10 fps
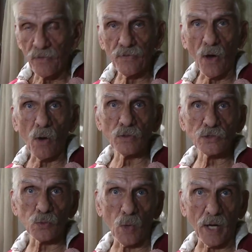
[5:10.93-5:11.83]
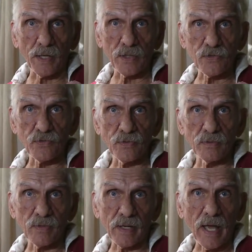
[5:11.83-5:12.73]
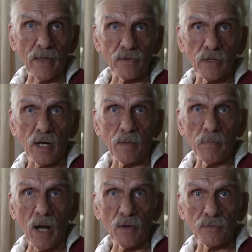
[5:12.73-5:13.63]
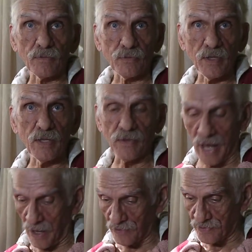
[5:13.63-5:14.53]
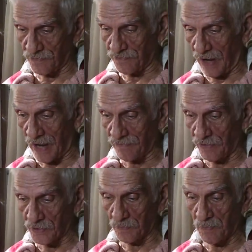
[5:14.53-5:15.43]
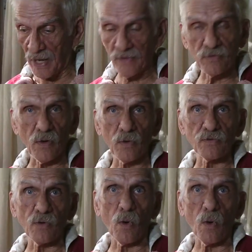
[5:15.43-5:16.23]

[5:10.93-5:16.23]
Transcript: Those run us together about 3,500 pesos,